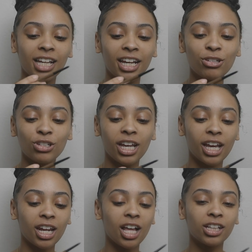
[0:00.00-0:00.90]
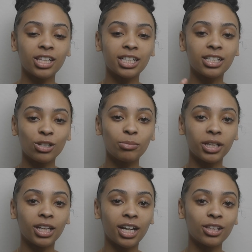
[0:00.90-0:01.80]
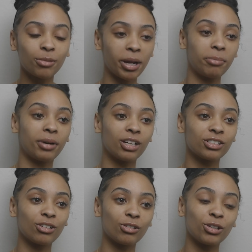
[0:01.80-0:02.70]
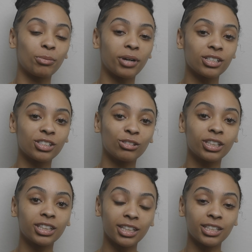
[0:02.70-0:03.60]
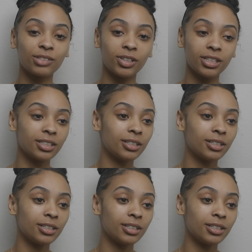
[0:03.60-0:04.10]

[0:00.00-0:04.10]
I usually get a color that's a little bit lighter than my brows, so your brows don't look thick as fuck.